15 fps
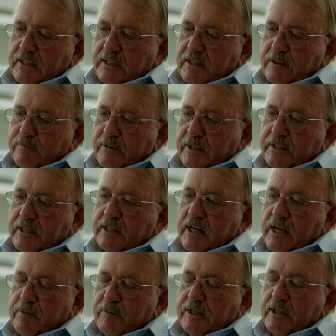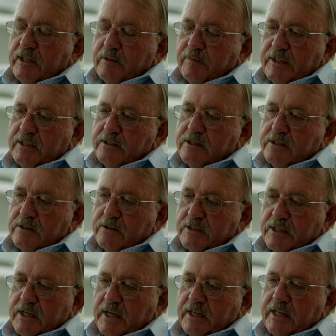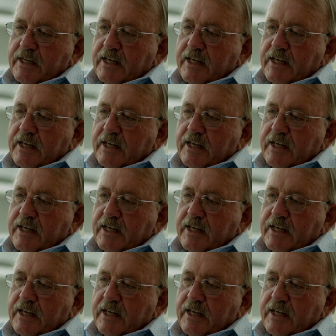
At the time that he committed suicide,